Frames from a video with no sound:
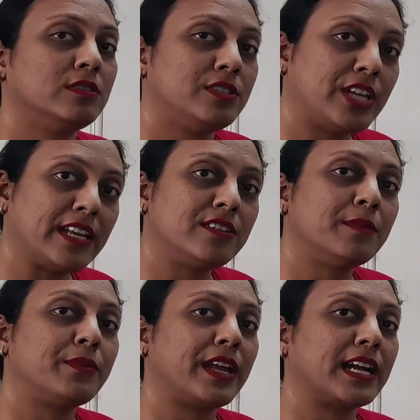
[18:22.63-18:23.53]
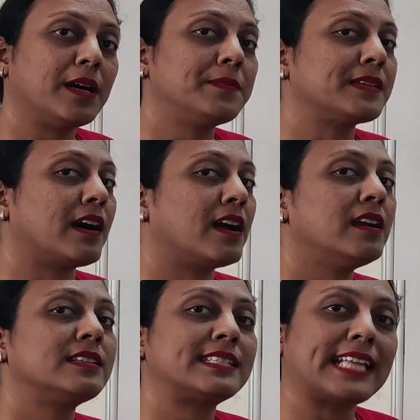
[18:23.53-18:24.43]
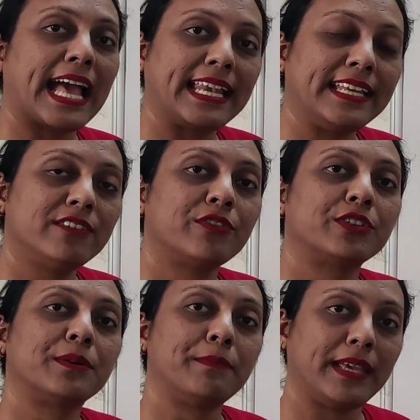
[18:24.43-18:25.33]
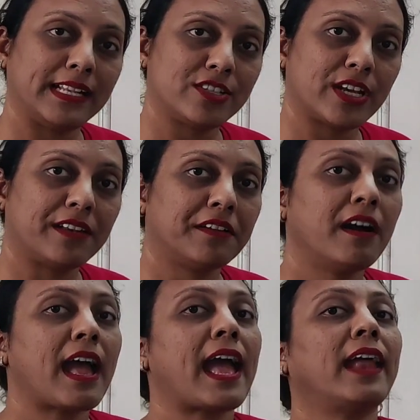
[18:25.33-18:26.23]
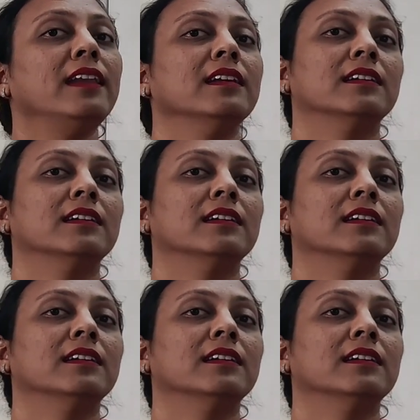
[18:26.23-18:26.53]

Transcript: gender breakups are stallion for the male gender and